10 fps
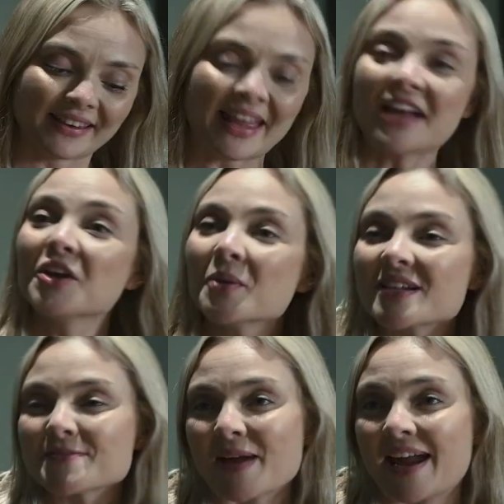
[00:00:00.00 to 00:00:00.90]
Can you
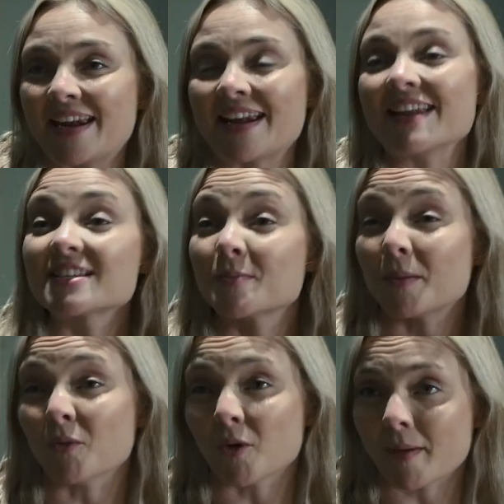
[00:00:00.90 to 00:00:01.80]
explain a little
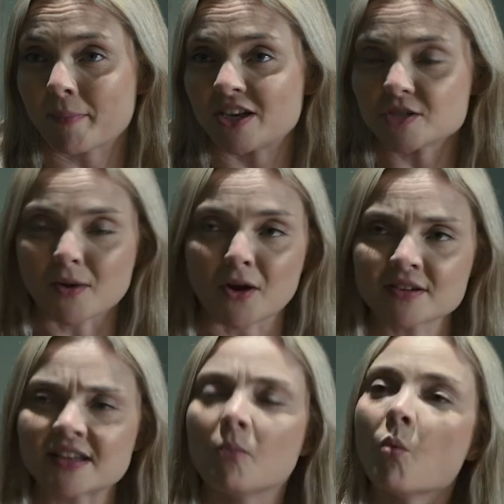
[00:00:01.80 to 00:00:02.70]
bit more about
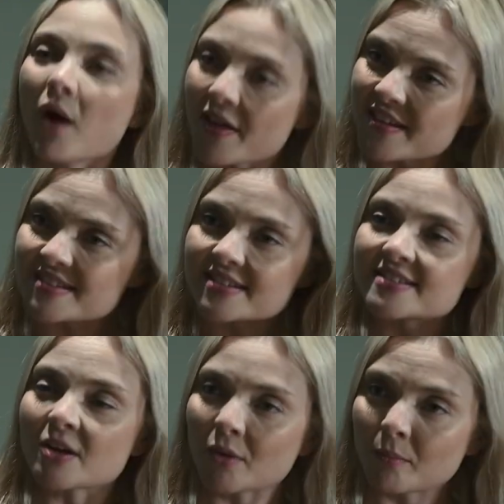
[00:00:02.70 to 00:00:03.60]
benchmarks and why these are
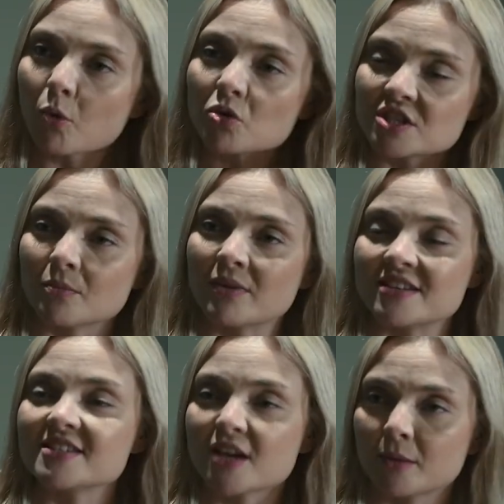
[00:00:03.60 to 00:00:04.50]
so important
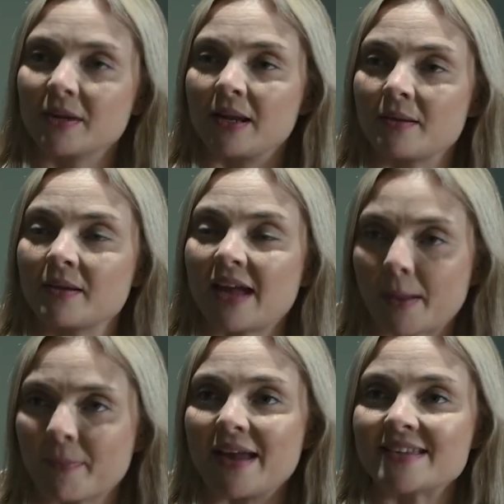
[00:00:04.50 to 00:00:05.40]
when determining
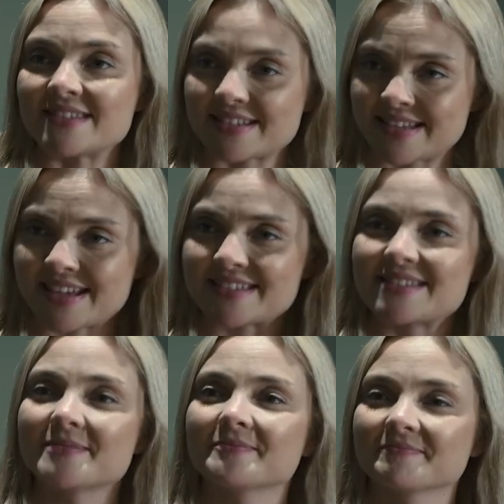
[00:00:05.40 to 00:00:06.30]
campaign success?